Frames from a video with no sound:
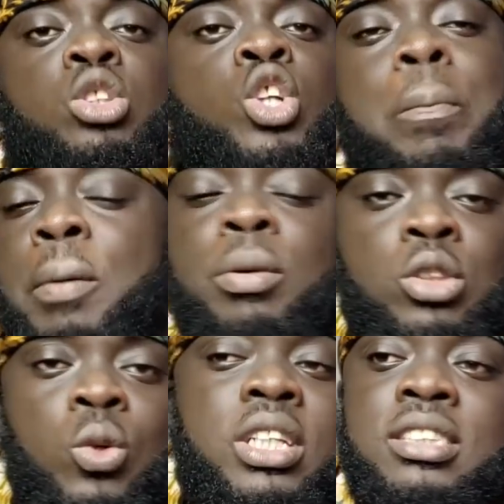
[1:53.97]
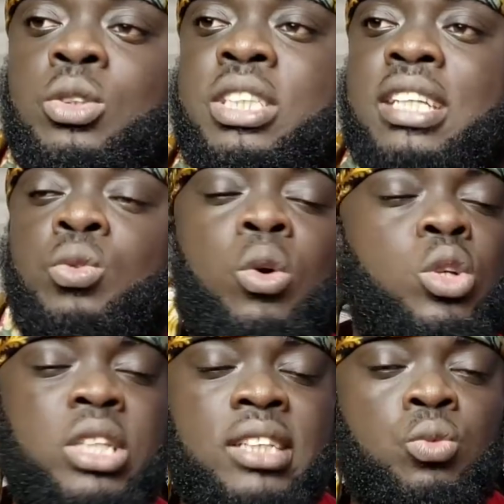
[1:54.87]
do you people do this? You
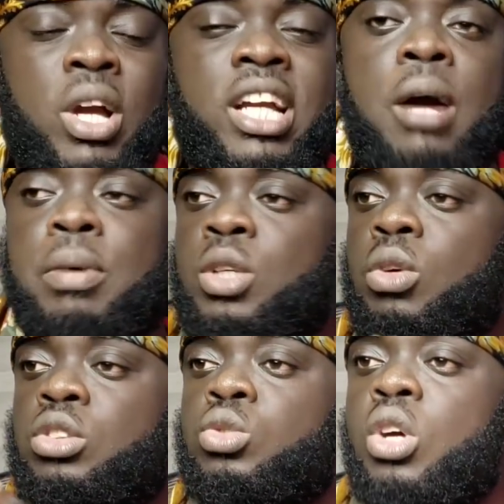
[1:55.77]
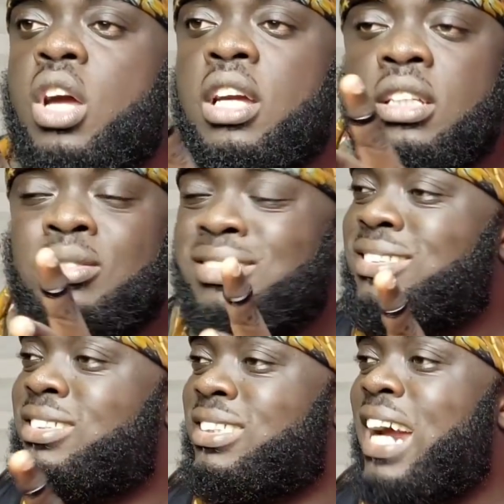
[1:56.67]
just wake up and you want to
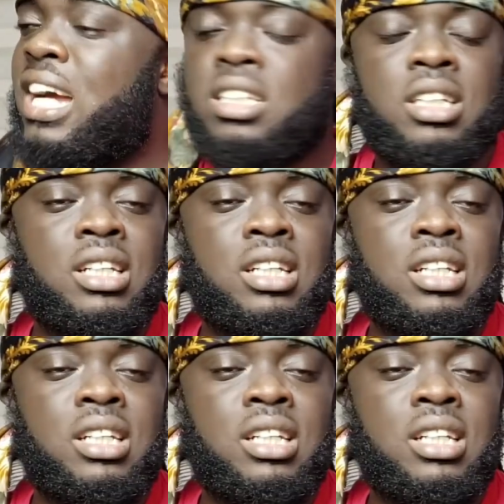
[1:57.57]
drag